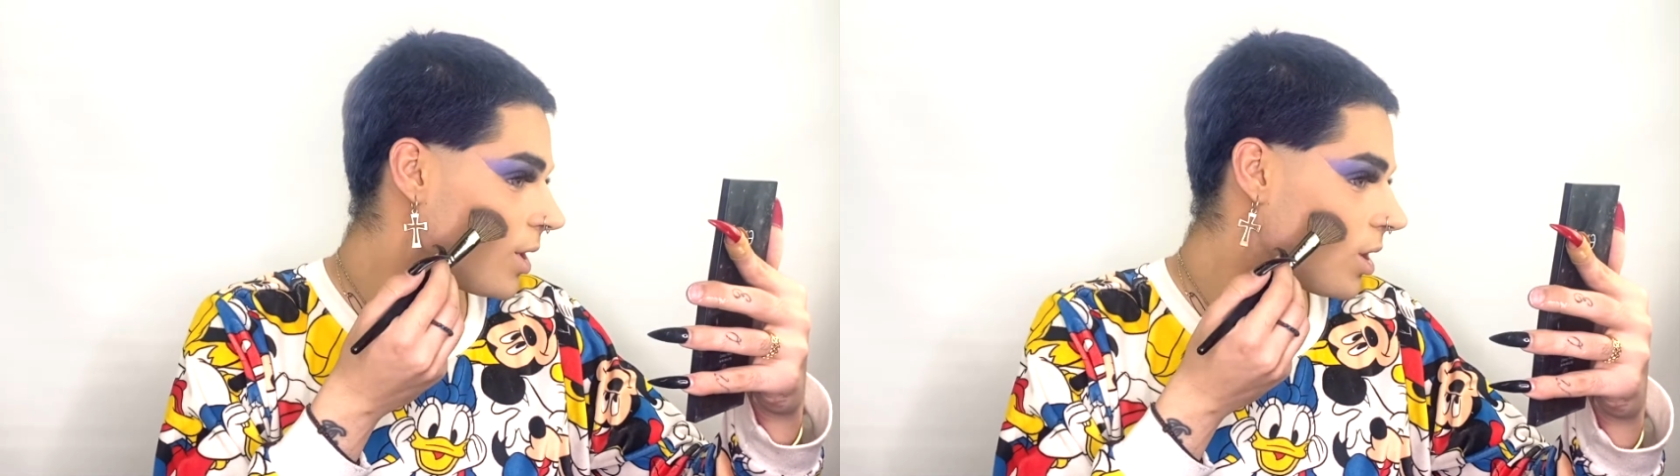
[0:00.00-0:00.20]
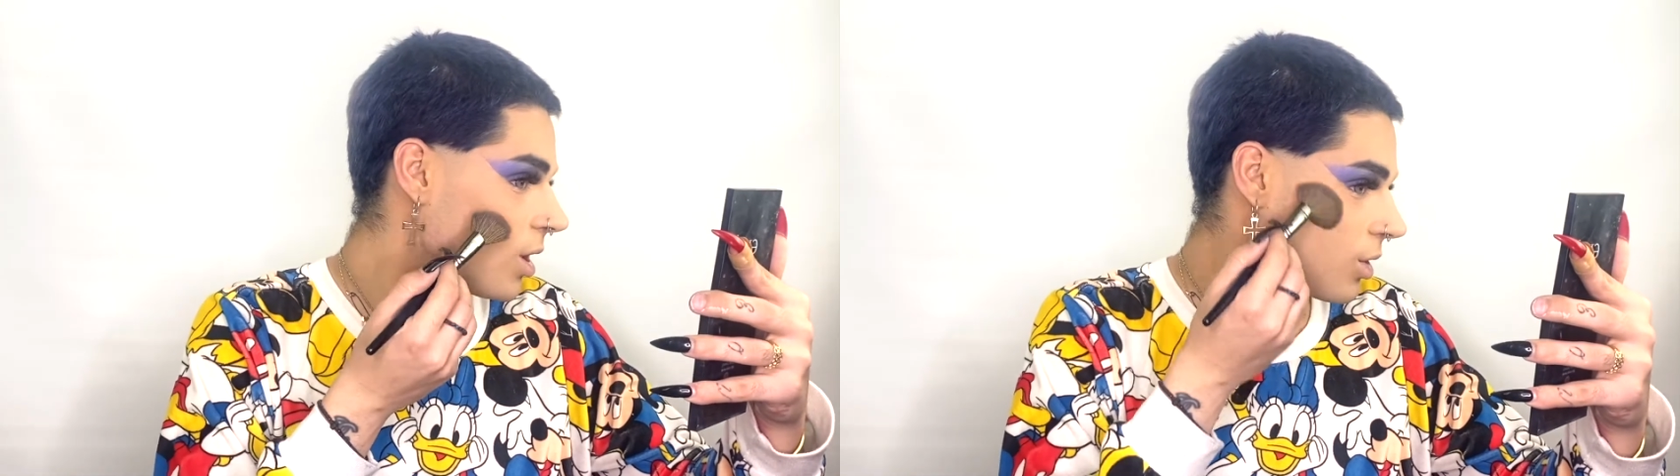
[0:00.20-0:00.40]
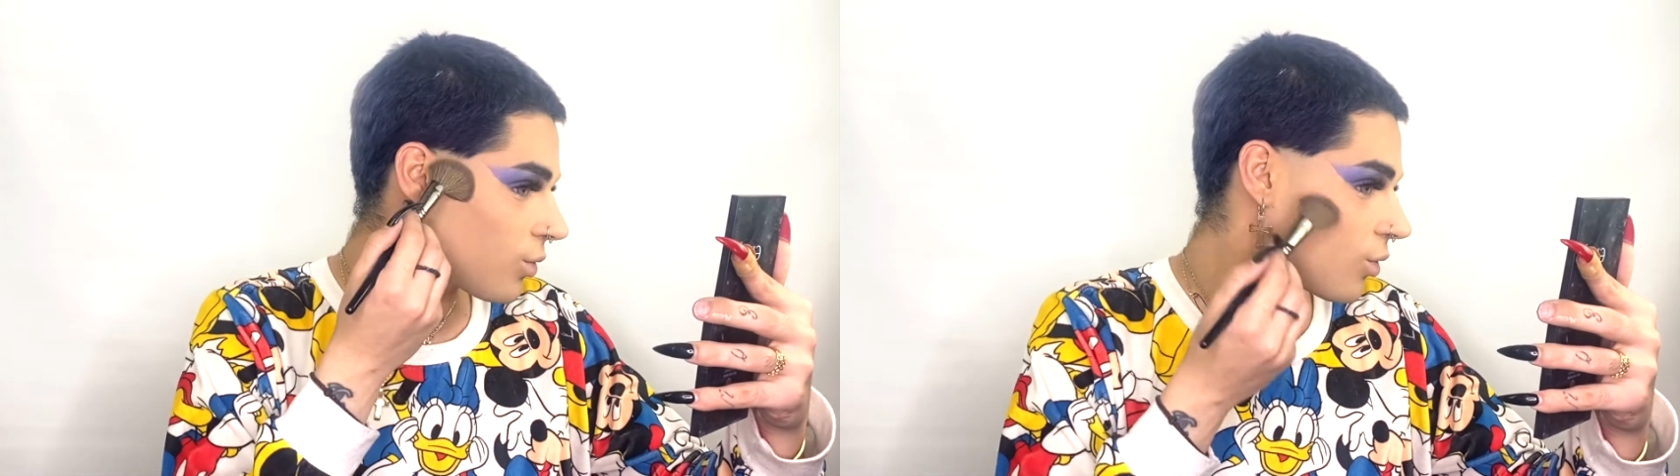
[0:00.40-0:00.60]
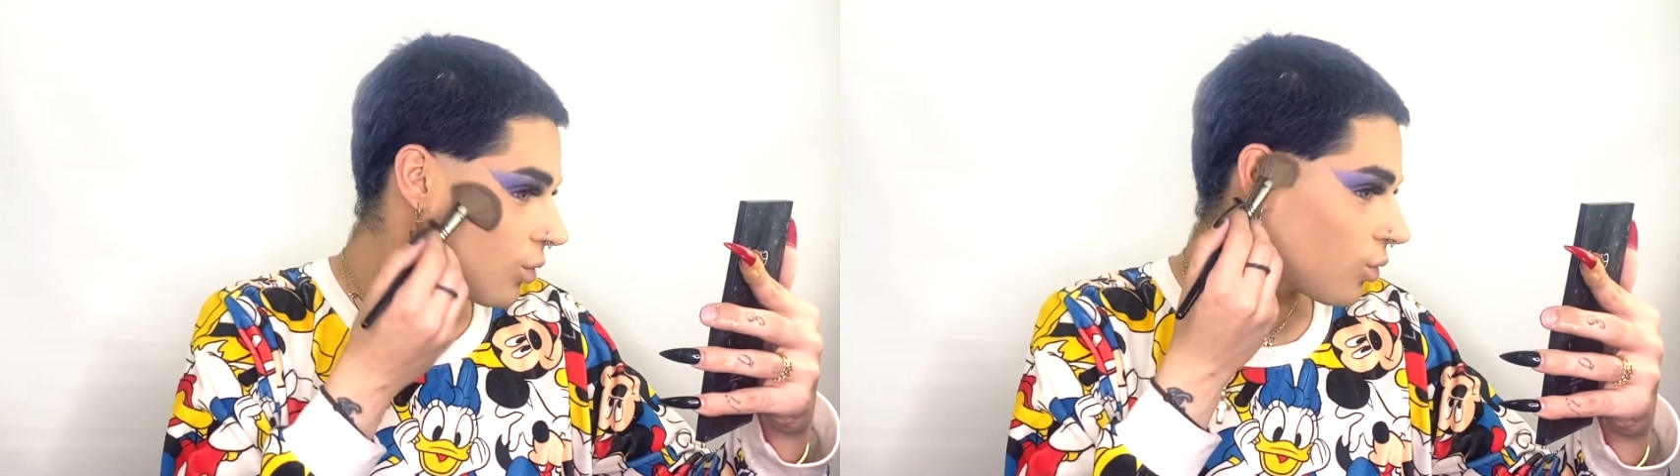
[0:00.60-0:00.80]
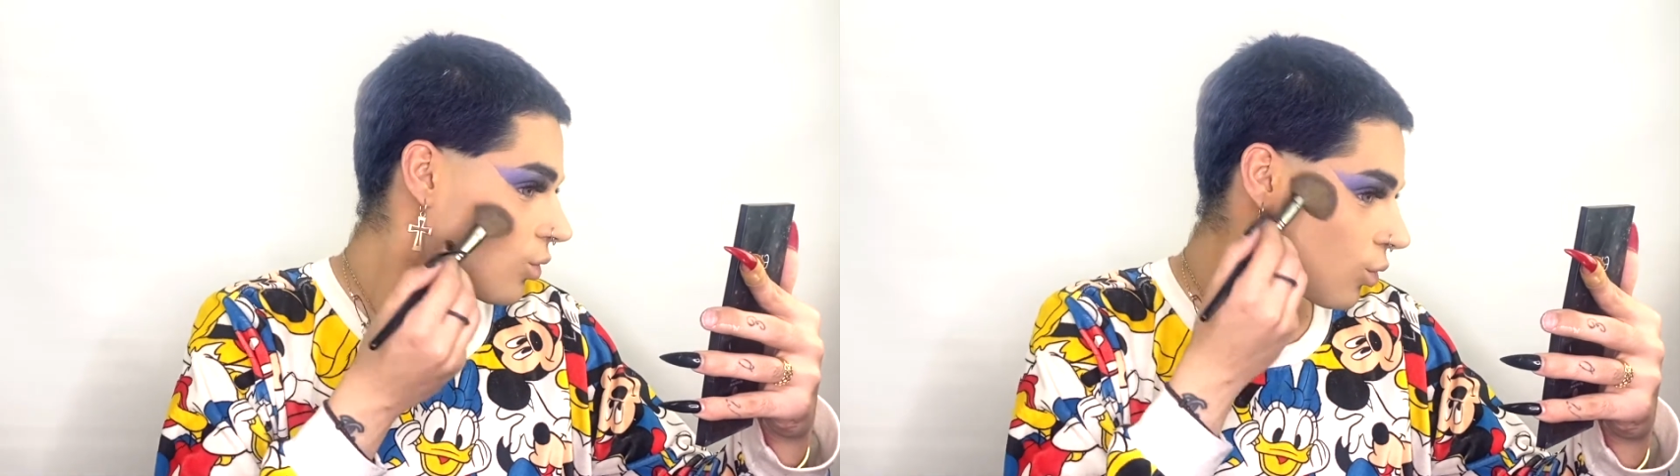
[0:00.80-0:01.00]
god,
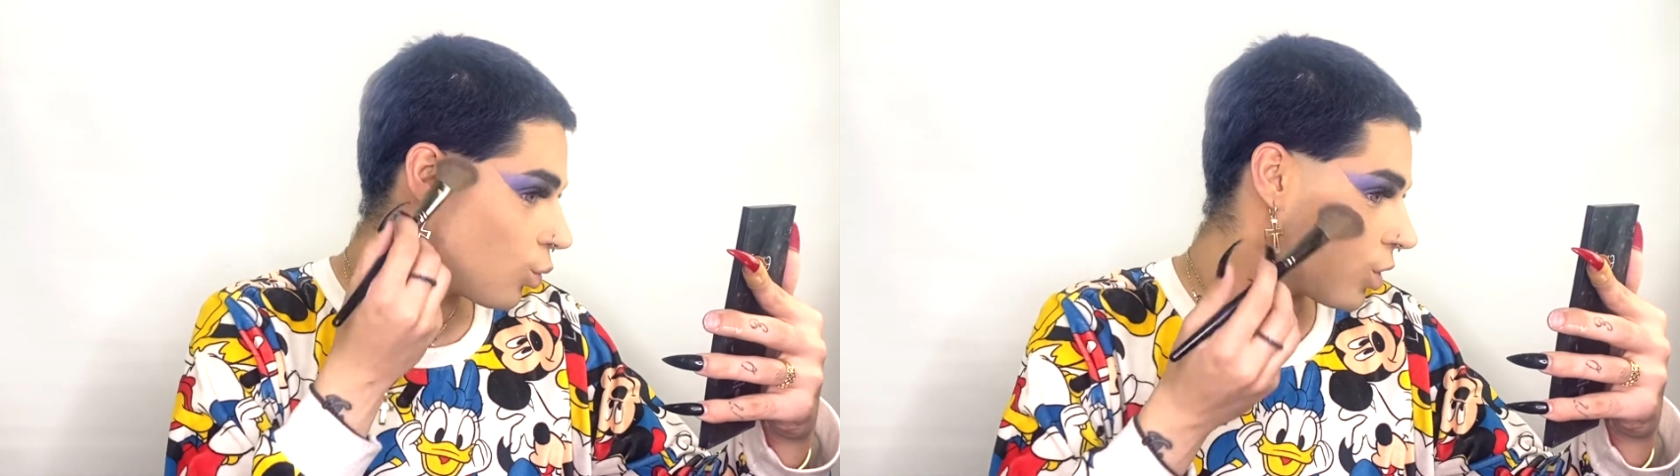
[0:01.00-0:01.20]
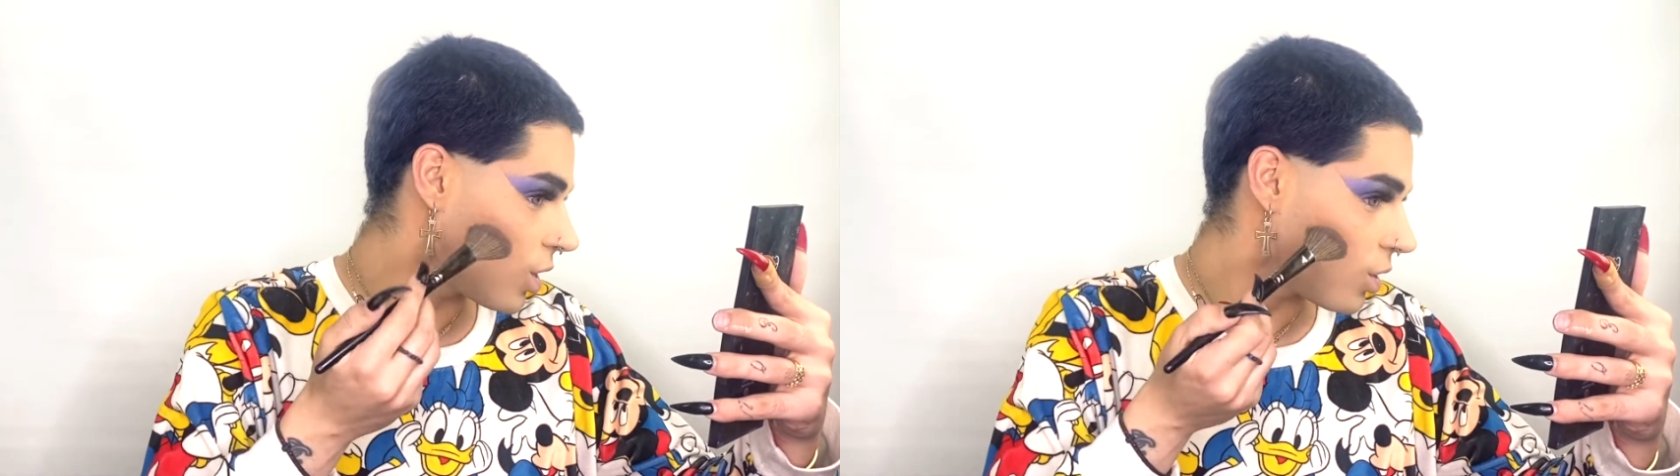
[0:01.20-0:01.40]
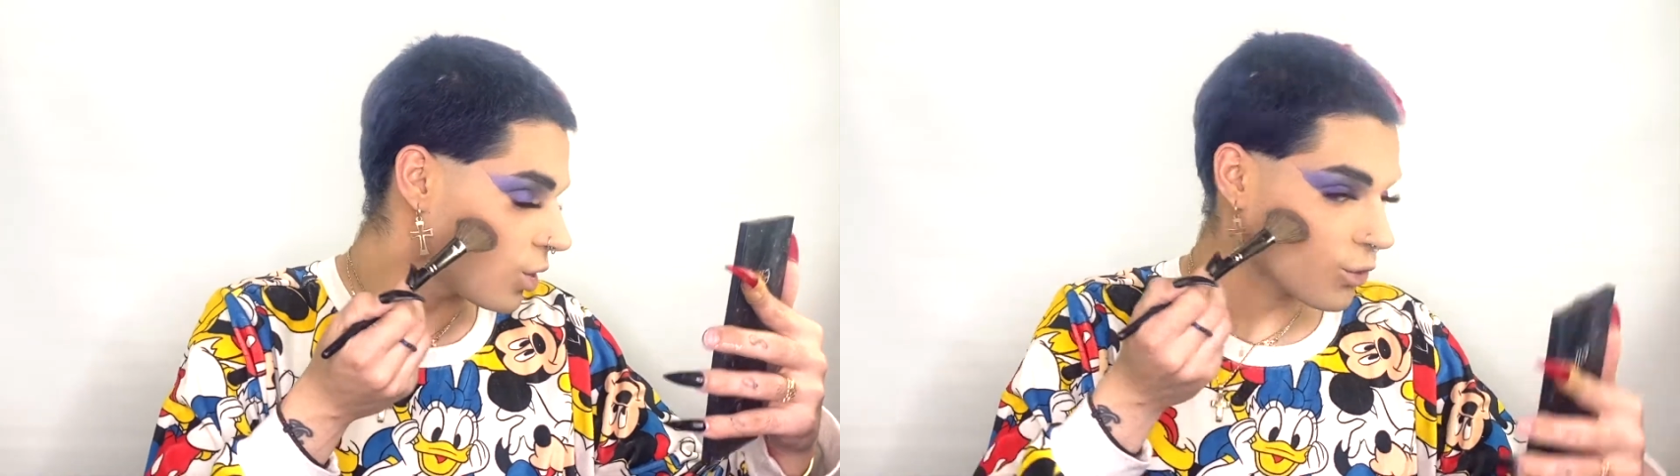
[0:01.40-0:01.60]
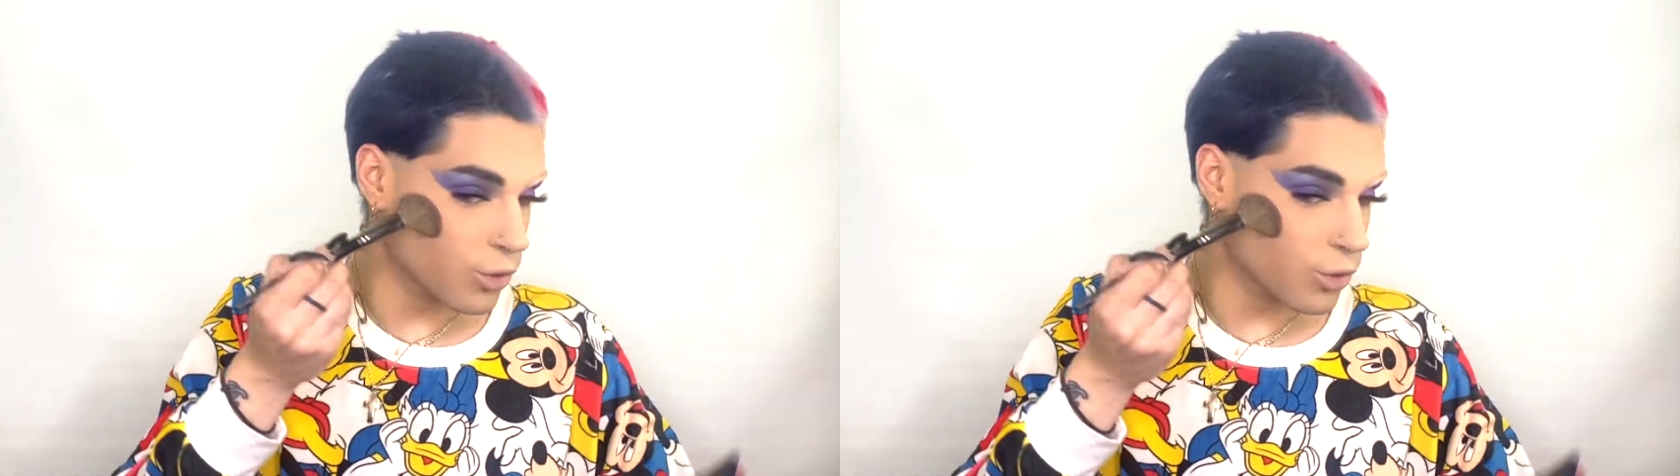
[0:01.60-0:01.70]
look at her.